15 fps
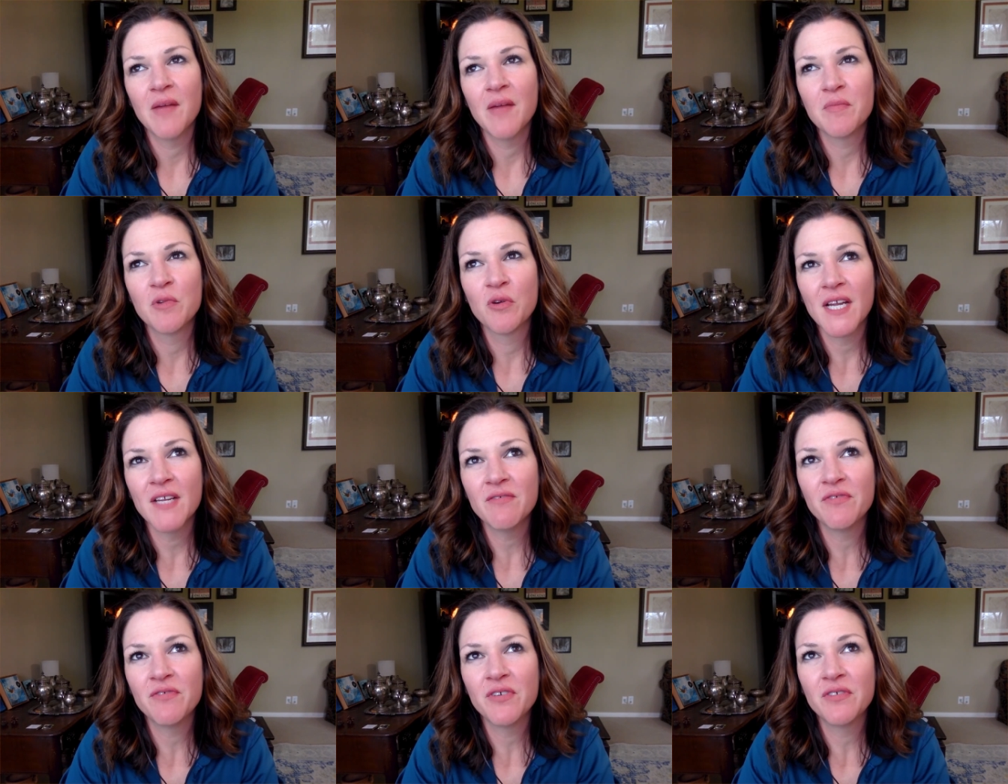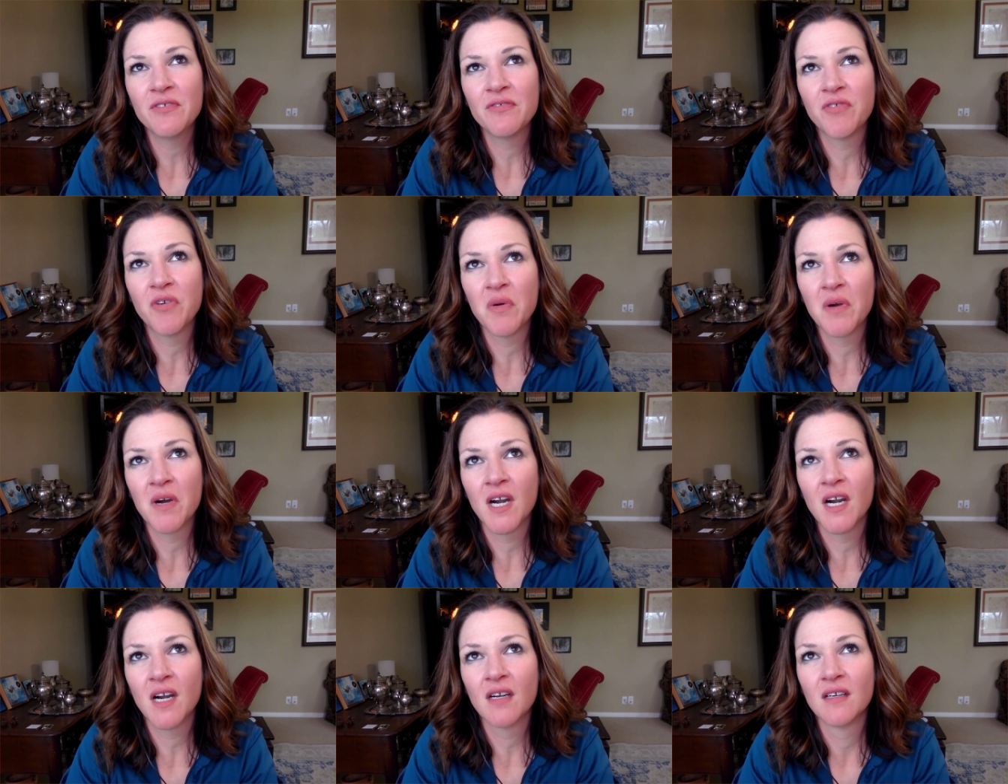I'm grateful
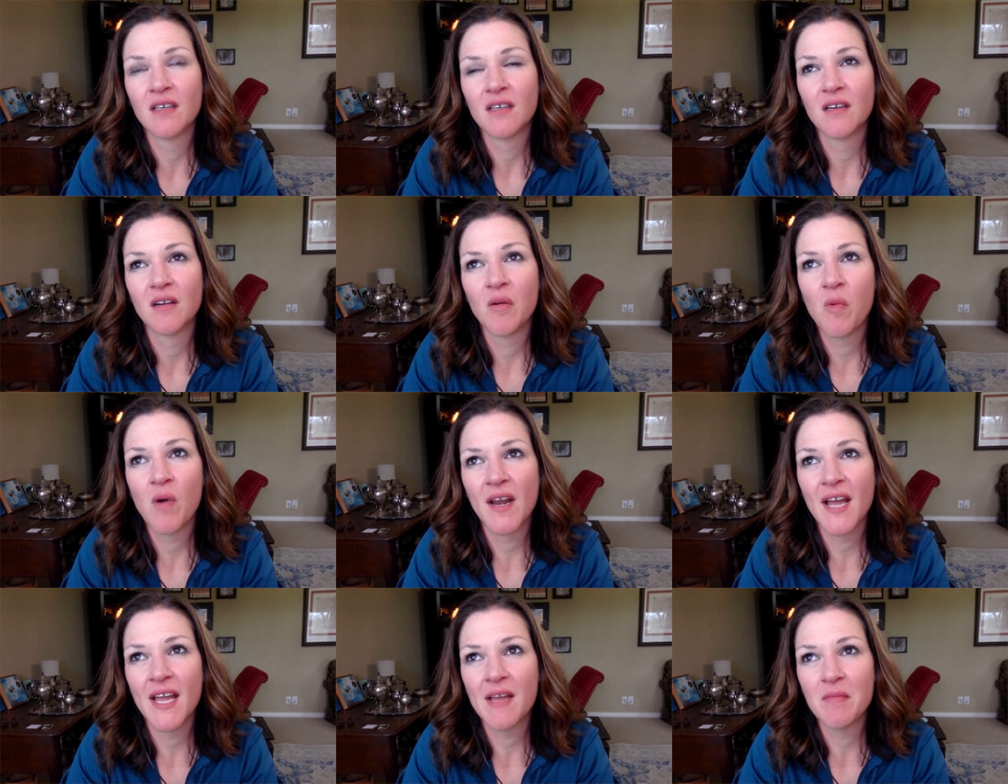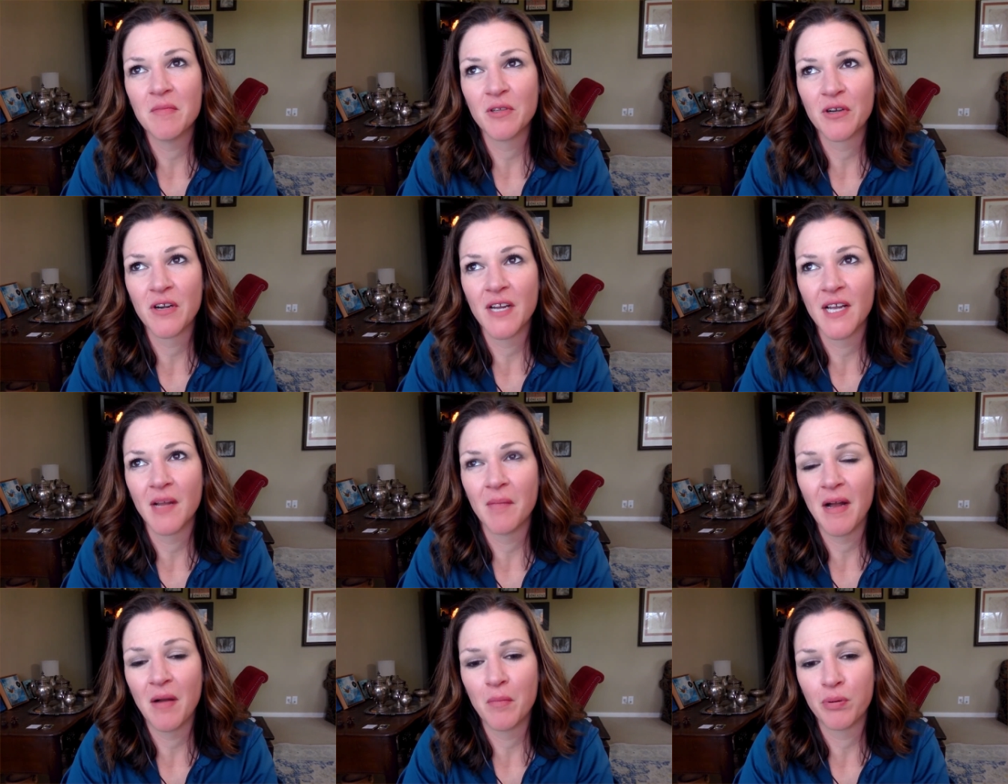for what I am
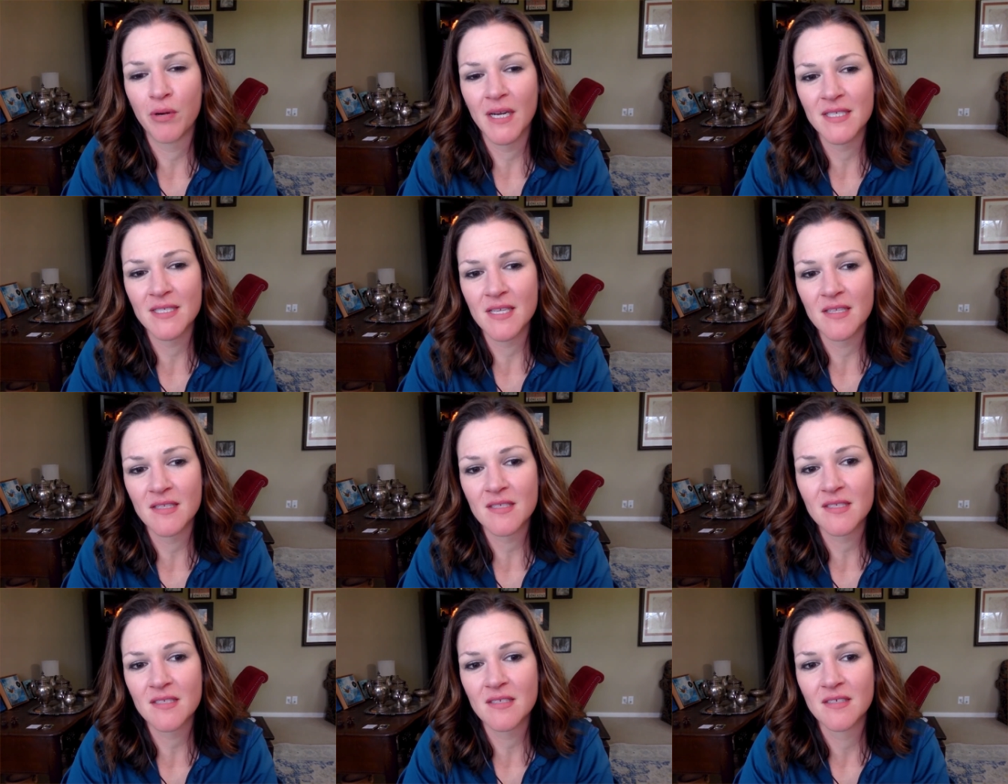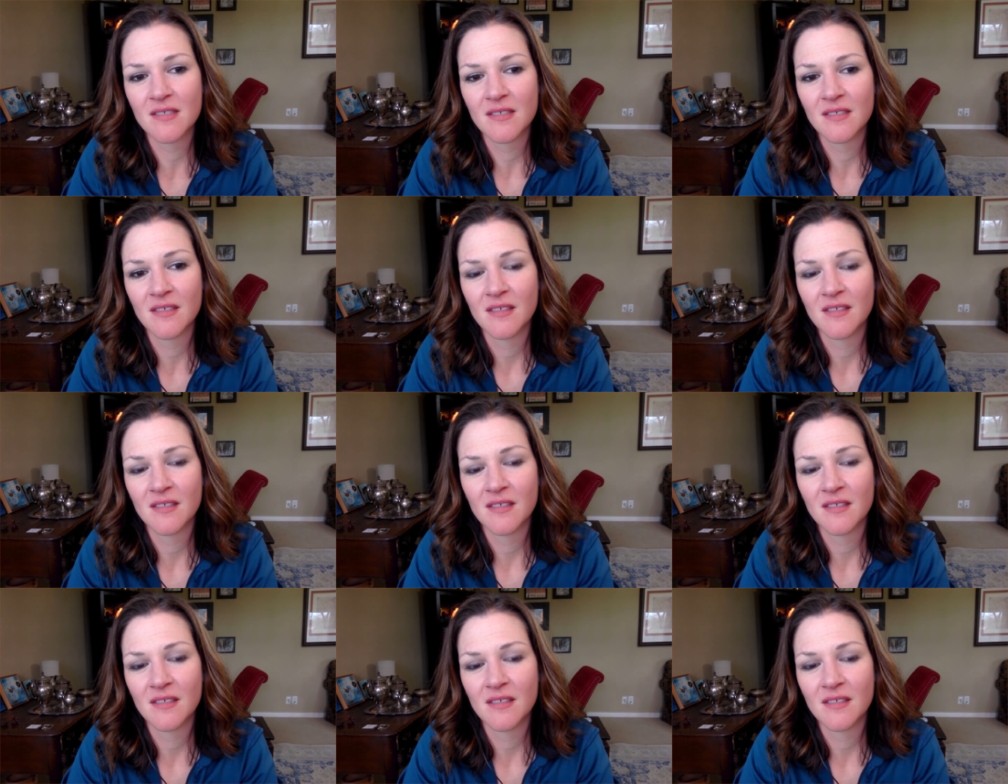learning about presence.